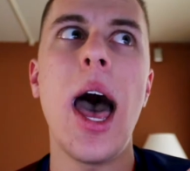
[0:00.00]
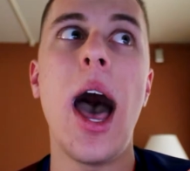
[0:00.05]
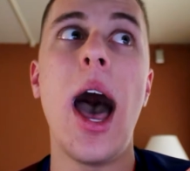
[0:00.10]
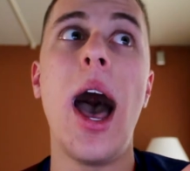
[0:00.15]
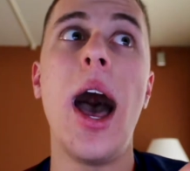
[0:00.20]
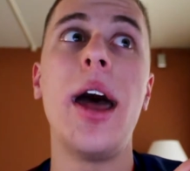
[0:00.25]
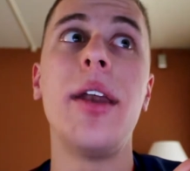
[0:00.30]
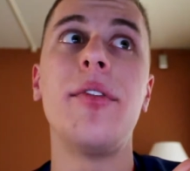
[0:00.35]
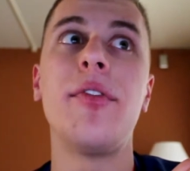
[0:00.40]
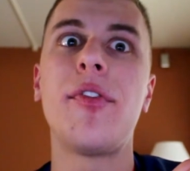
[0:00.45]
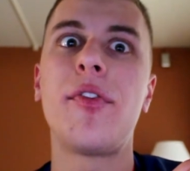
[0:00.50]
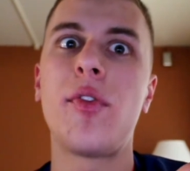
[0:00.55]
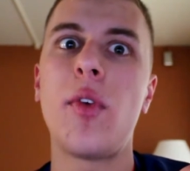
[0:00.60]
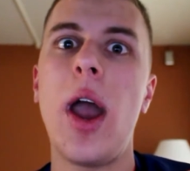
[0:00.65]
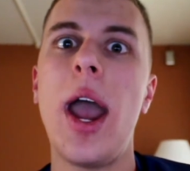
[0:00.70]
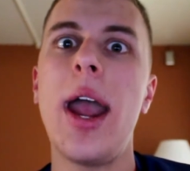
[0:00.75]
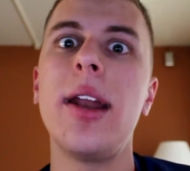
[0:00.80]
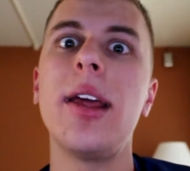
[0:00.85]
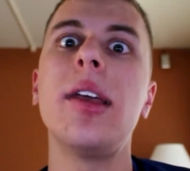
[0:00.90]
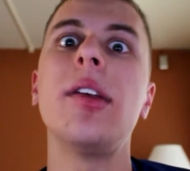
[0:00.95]
on
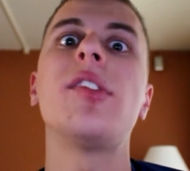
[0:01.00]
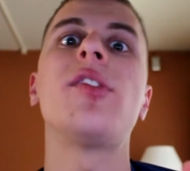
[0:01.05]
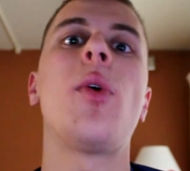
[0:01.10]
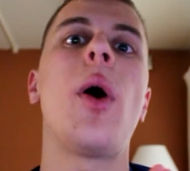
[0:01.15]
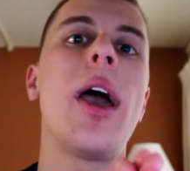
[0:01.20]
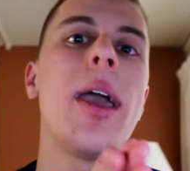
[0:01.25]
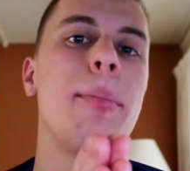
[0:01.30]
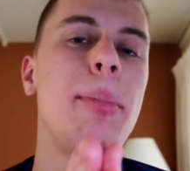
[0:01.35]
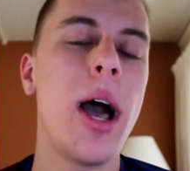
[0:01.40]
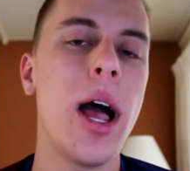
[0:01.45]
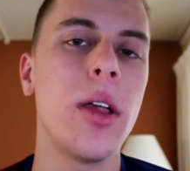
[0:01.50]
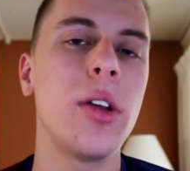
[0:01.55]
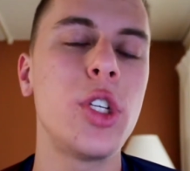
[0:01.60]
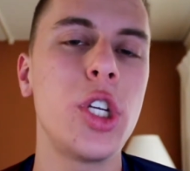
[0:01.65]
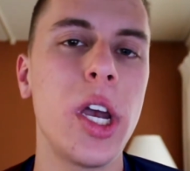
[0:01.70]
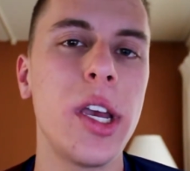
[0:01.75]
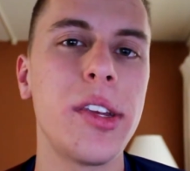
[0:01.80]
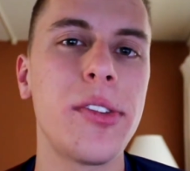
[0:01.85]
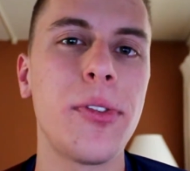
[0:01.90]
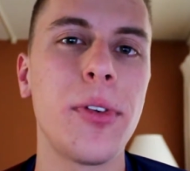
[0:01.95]
Friday. So I
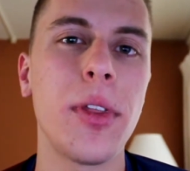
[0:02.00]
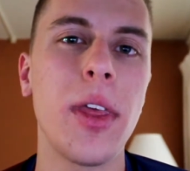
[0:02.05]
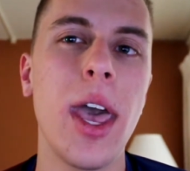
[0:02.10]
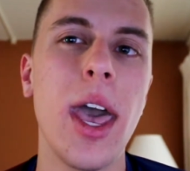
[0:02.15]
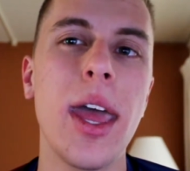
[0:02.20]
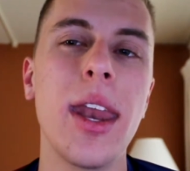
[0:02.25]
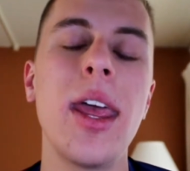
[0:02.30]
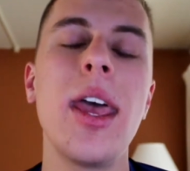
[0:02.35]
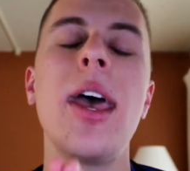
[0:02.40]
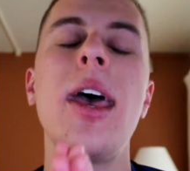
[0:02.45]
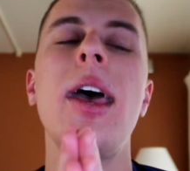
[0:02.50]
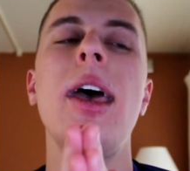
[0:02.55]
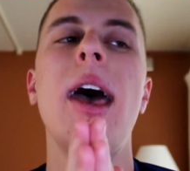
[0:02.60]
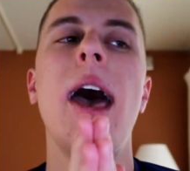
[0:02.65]
apologize for that.